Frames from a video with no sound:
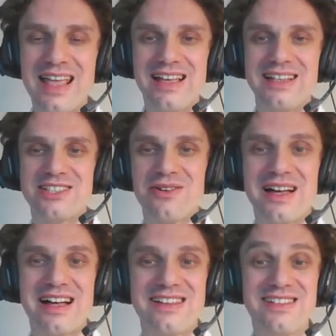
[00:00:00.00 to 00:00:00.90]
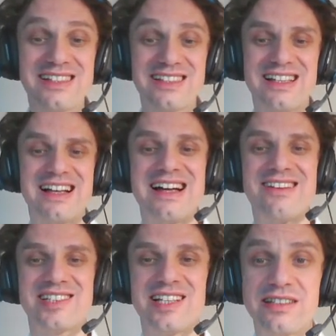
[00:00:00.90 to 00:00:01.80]
So this
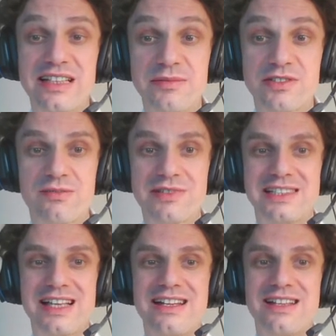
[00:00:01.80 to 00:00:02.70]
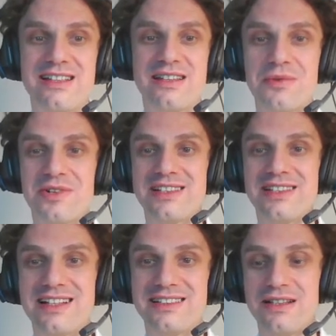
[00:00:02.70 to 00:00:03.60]
result comes from a study that we were
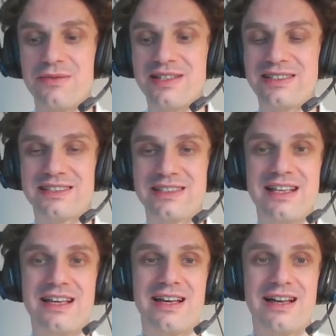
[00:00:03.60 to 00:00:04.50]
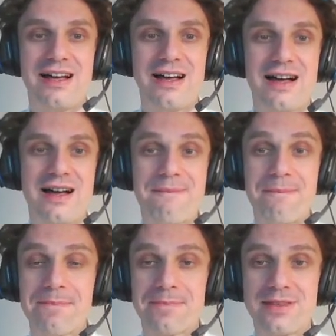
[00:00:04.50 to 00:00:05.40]
conducting with
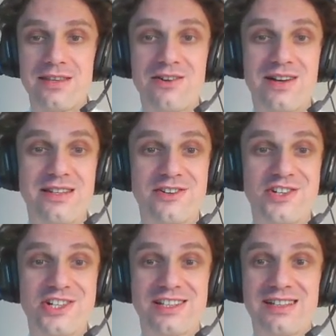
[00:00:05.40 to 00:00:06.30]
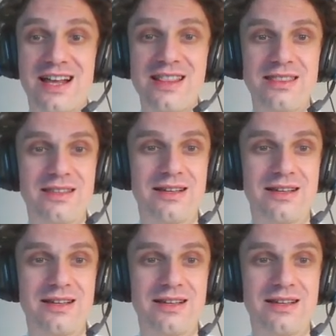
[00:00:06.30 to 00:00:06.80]
Joanna Rožička-Tran,